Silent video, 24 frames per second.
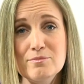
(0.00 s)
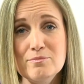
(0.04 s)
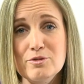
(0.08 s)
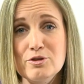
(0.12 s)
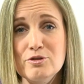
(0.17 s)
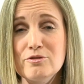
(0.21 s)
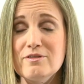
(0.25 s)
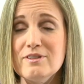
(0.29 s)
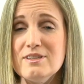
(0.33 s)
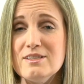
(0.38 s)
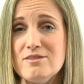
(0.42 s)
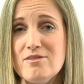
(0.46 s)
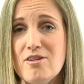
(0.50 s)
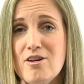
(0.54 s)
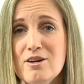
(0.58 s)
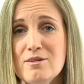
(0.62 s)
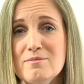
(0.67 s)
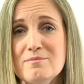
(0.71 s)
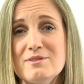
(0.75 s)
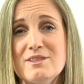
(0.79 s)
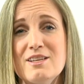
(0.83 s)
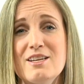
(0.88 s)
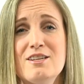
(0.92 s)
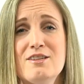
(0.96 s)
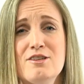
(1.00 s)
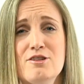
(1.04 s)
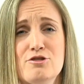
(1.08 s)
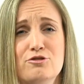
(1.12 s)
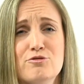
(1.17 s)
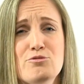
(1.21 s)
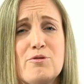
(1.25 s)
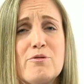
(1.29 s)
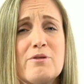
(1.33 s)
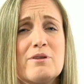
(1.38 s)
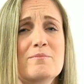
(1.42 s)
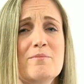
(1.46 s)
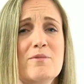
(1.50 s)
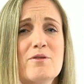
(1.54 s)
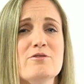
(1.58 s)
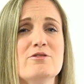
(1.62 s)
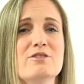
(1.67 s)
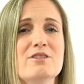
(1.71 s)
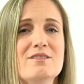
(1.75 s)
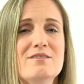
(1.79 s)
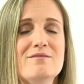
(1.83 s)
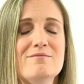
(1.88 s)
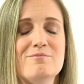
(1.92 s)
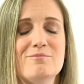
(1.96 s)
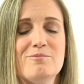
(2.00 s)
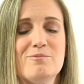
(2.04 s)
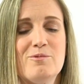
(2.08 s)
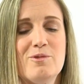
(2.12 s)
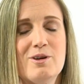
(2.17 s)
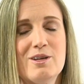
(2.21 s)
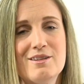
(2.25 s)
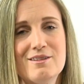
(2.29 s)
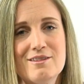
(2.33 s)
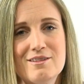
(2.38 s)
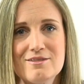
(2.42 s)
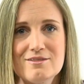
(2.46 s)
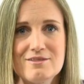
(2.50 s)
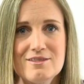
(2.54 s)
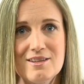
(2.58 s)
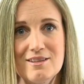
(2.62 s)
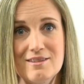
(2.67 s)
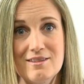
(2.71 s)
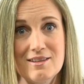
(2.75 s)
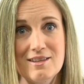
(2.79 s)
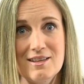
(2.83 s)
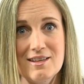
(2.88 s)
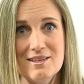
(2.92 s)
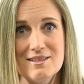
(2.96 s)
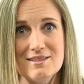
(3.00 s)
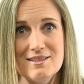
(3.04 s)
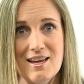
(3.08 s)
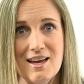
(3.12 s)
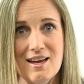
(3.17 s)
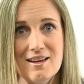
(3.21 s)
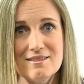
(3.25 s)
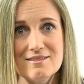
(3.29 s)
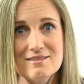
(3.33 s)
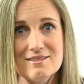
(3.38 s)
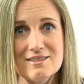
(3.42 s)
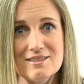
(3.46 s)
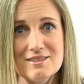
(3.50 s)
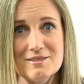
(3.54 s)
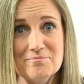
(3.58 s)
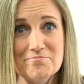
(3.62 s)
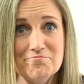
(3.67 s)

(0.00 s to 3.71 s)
move his arms in a throwing motion when there's nothing in his hands.